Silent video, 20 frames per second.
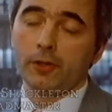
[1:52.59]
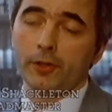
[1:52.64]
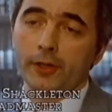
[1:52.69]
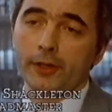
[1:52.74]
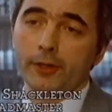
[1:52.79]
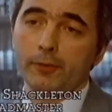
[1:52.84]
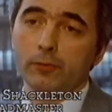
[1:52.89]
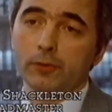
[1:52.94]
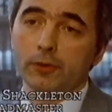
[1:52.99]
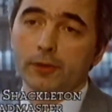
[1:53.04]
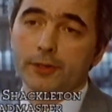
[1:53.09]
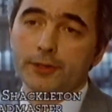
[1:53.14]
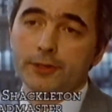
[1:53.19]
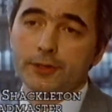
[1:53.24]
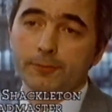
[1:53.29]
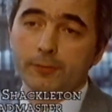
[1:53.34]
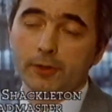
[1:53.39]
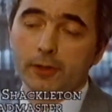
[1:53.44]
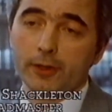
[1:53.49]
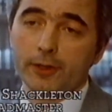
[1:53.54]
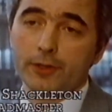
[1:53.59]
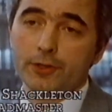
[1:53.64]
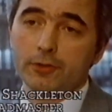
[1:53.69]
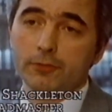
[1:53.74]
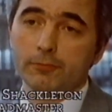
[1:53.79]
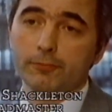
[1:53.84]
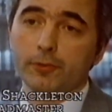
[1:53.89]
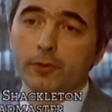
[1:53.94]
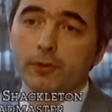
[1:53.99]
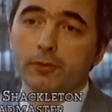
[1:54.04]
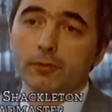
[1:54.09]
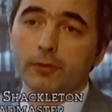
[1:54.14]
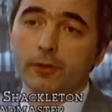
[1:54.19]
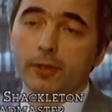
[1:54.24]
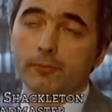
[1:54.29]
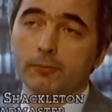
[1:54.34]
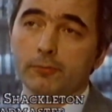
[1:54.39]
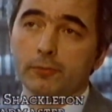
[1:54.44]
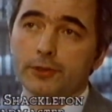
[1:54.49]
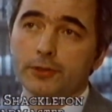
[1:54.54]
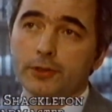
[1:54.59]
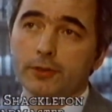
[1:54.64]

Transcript: a work simulation program which